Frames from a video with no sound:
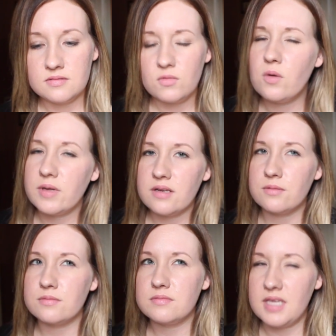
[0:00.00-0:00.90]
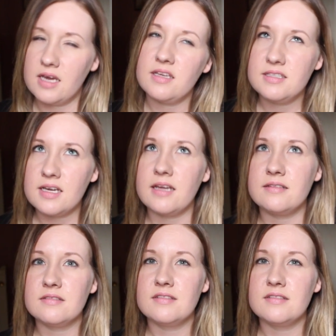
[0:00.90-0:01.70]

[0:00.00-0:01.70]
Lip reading: Well, we don't, yeah, he died.